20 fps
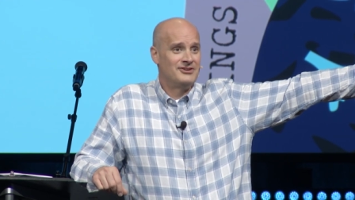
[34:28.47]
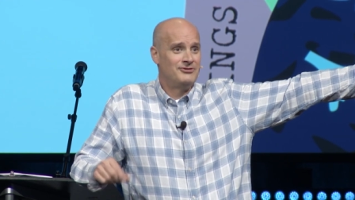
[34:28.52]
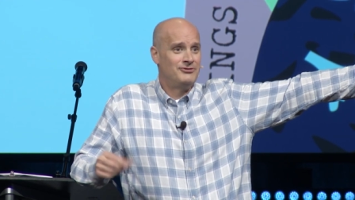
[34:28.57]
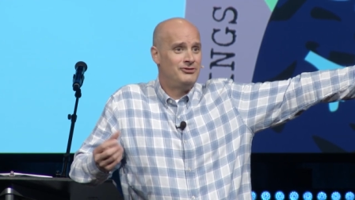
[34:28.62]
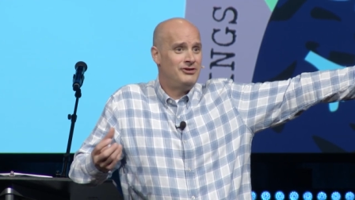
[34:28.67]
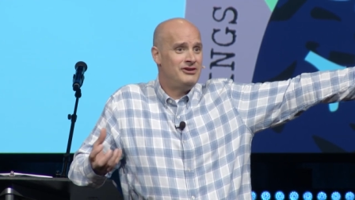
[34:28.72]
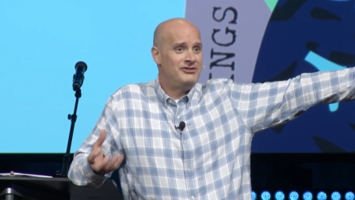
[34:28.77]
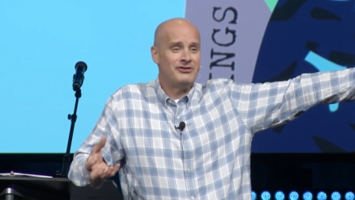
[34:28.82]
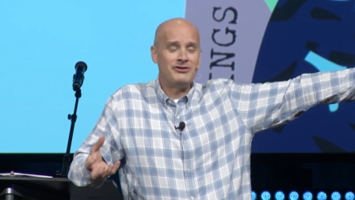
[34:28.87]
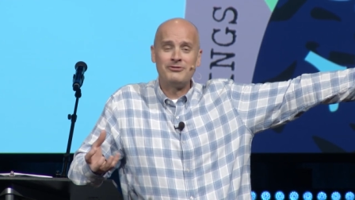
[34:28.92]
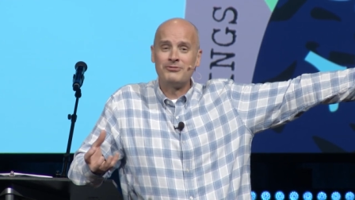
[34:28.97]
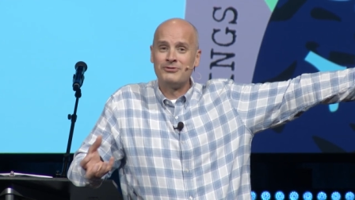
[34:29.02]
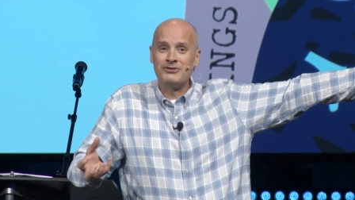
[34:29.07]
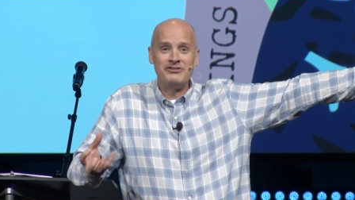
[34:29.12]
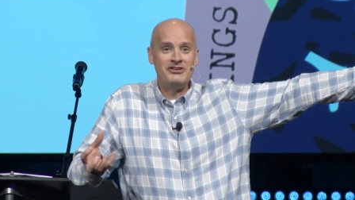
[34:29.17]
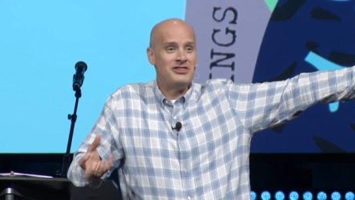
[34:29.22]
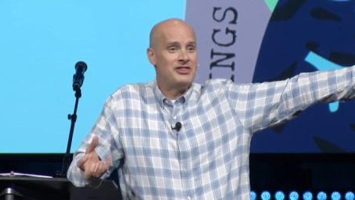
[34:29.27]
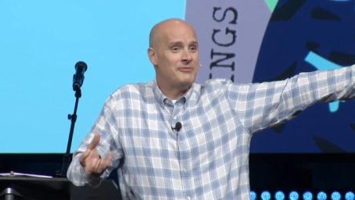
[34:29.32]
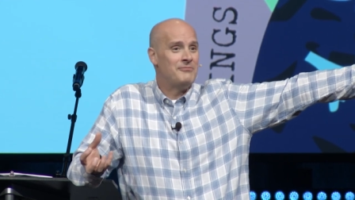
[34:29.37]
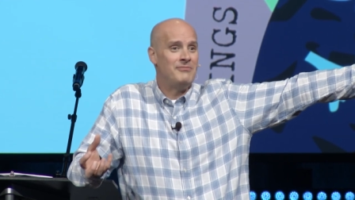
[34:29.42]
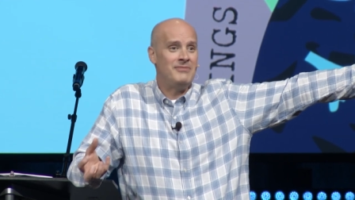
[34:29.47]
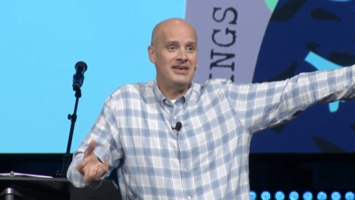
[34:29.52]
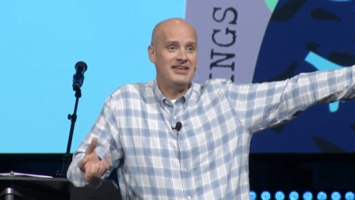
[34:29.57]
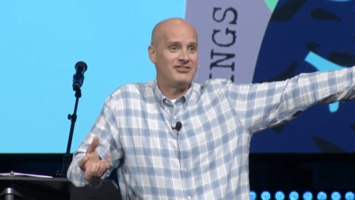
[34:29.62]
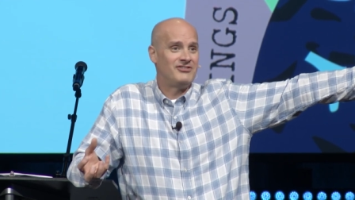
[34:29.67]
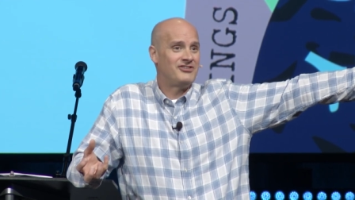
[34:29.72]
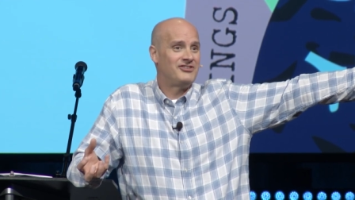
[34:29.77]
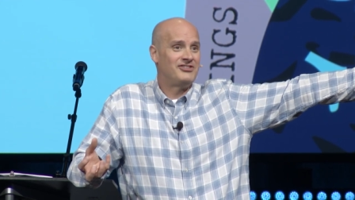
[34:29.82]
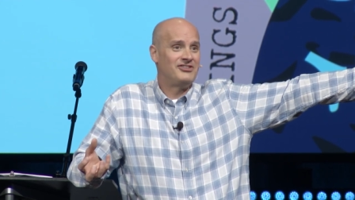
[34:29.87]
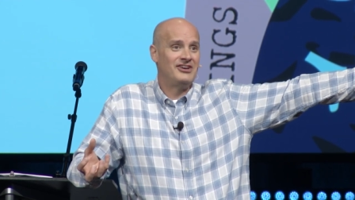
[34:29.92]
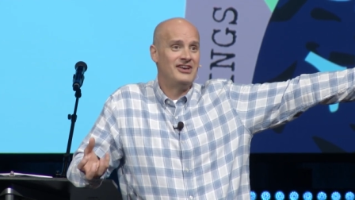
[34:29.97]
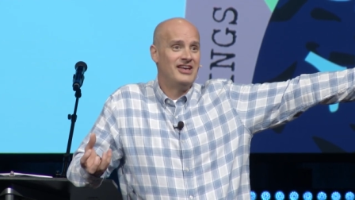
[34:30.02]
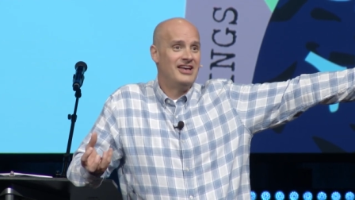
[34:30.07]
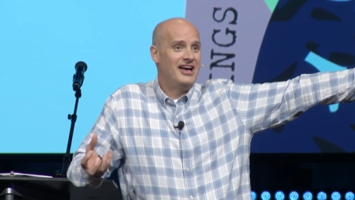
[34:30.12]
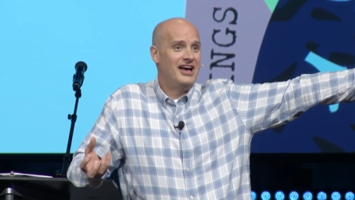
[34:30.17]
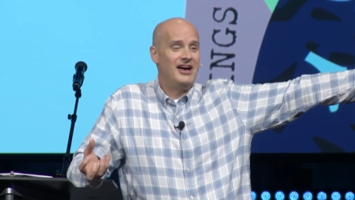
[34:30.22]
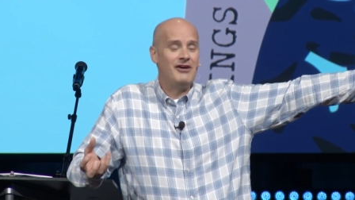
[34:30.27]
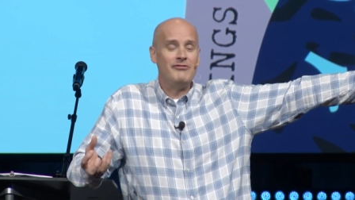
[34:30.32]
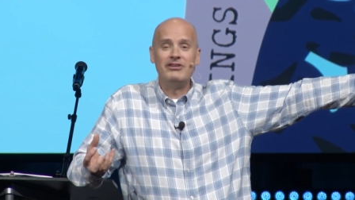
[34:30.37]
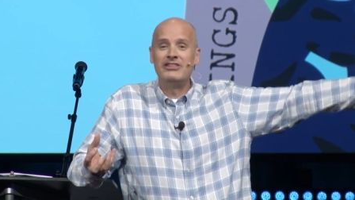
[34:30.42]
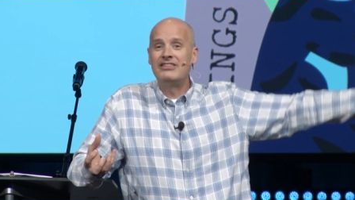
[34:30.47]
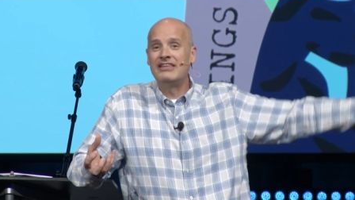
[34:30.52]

Jesus was in the midst of it.